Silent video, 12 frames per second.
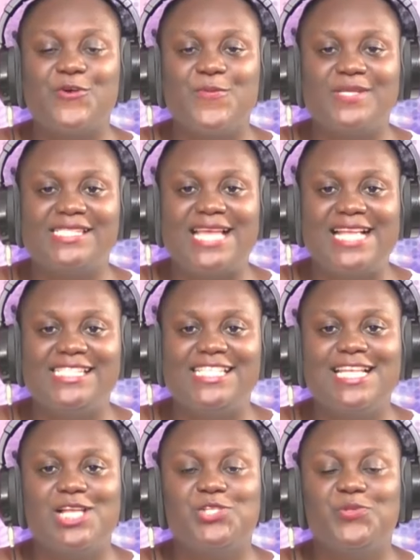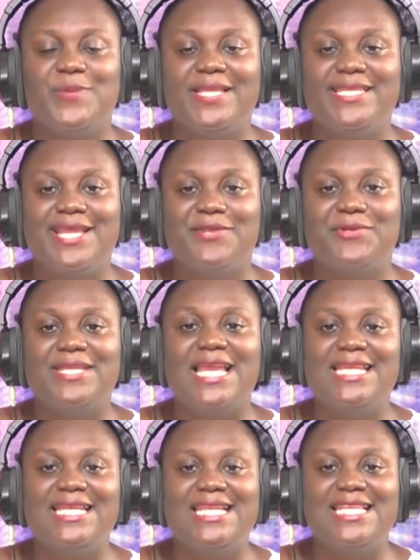mo sati je jumedie no ye
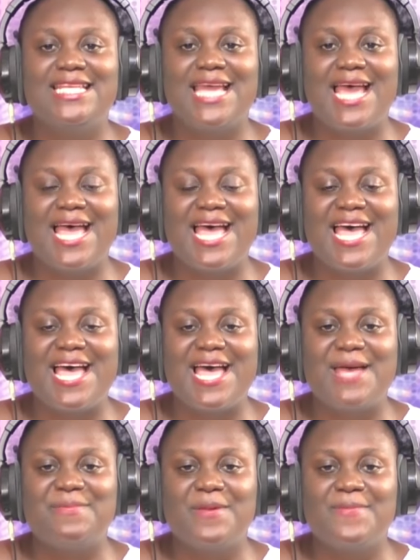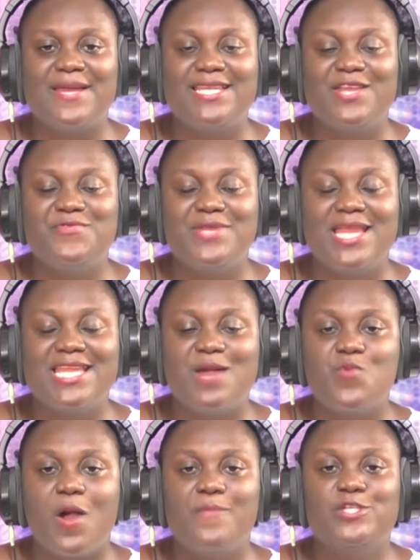de ne nyina be ba na wie ye
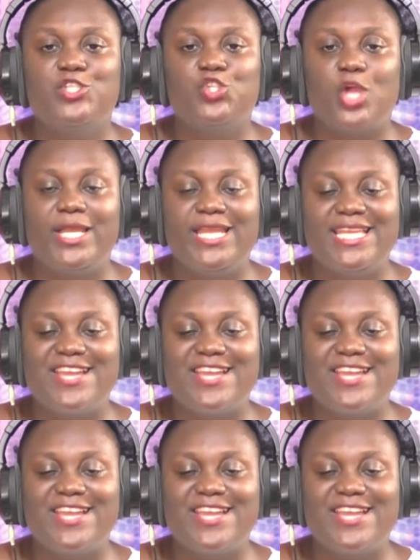mo am join ye